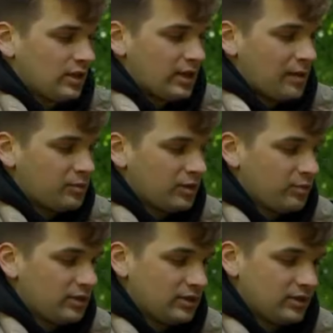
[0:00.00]
laptop
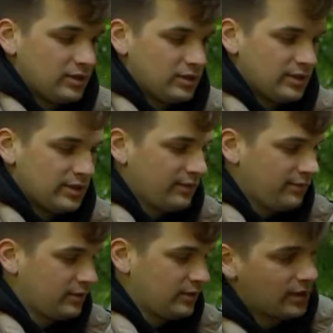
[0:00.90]

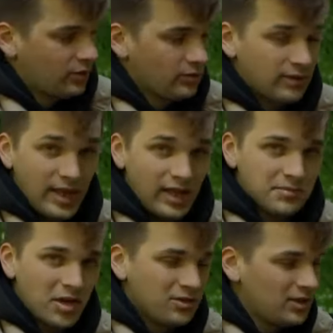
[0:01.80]
sleeve, and the cool thing
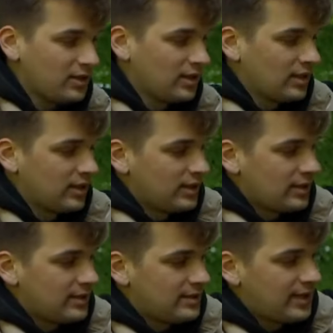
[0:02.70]
about it
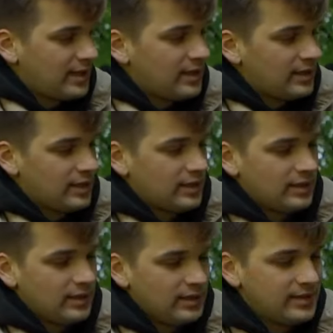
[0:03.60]
is that
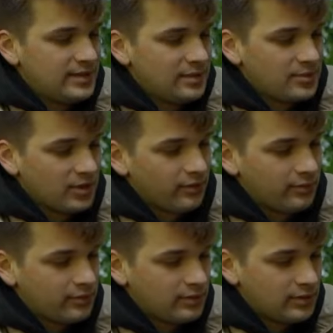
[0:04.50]
it zips off.